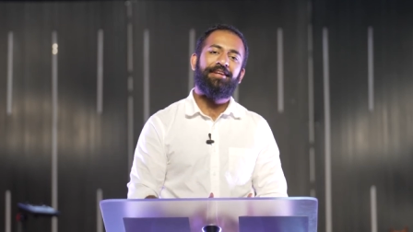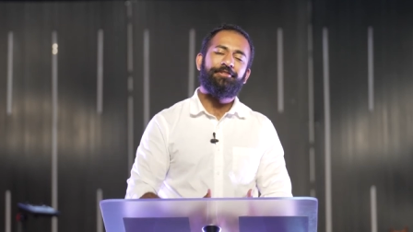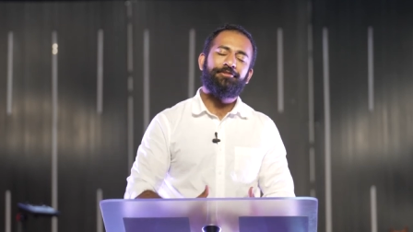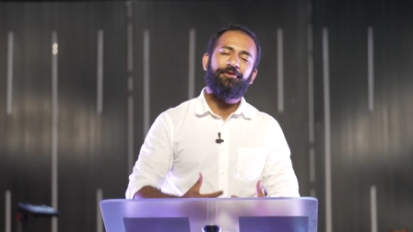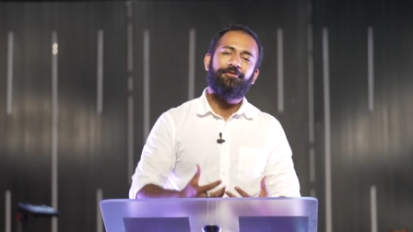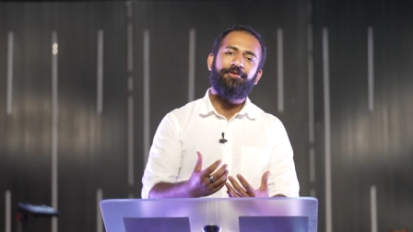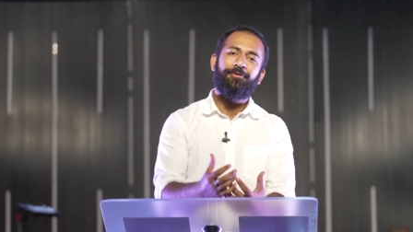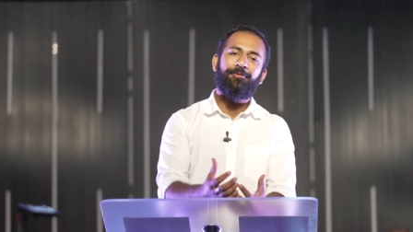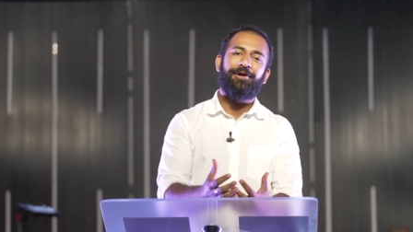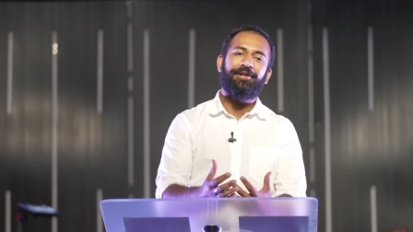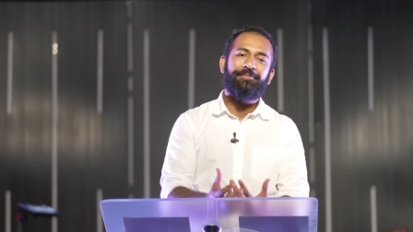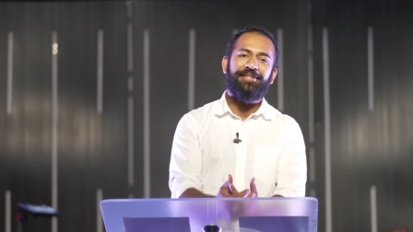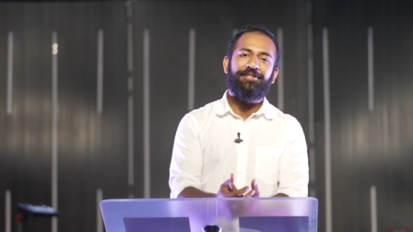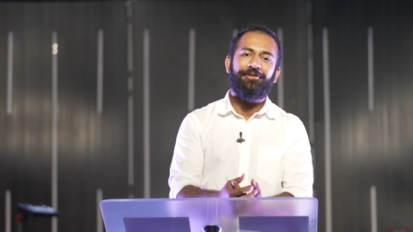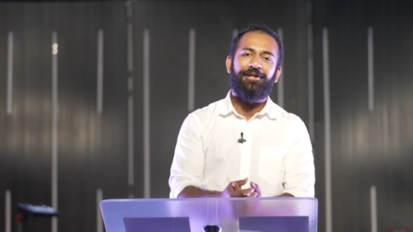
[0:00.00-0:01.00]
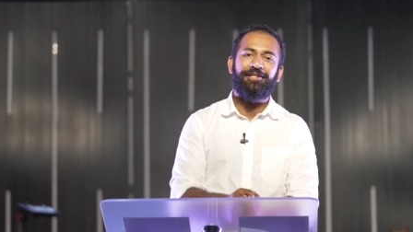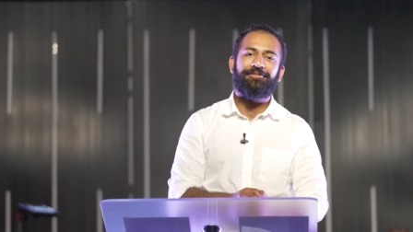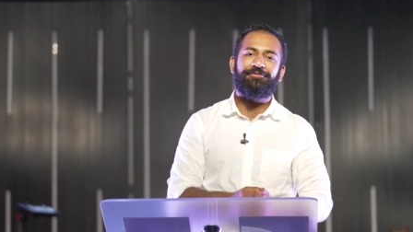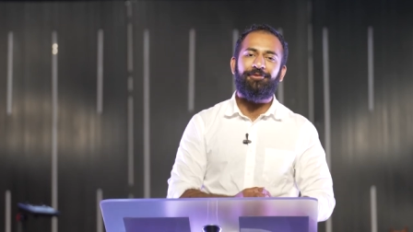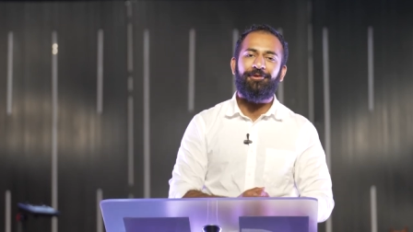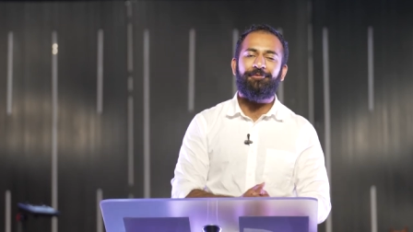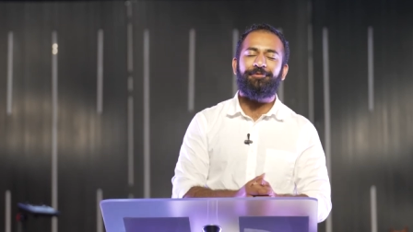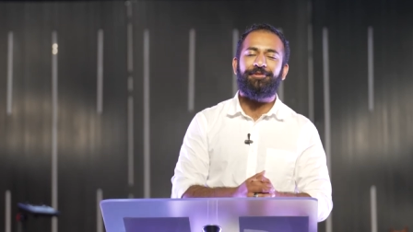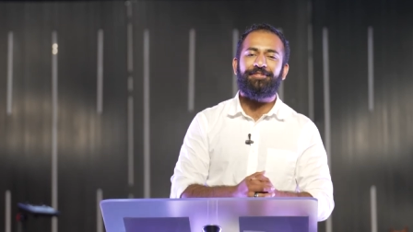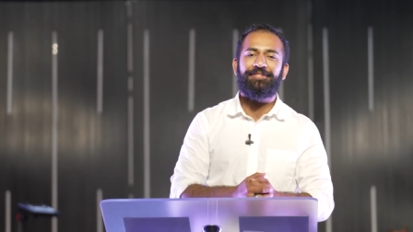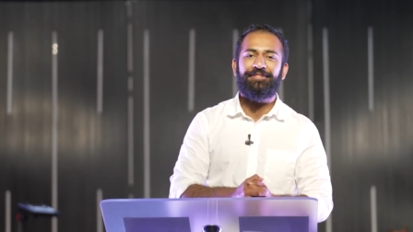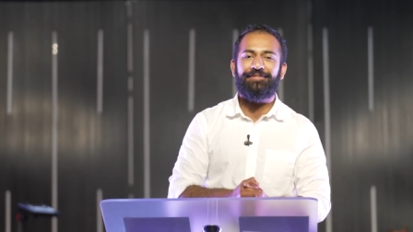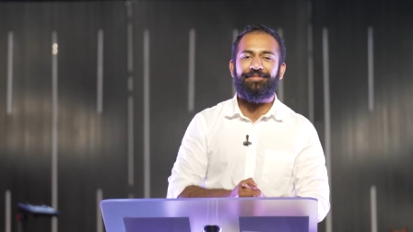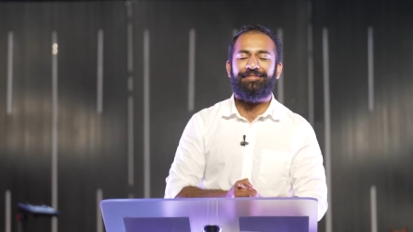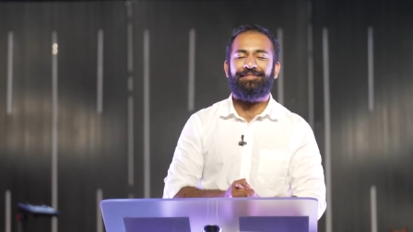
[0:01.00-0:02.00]
So if you want to be transformed with
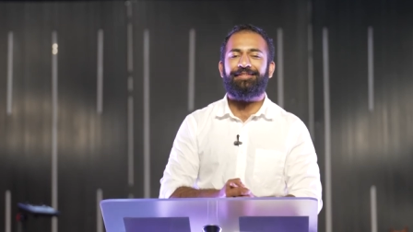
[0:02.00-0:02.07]
Jesus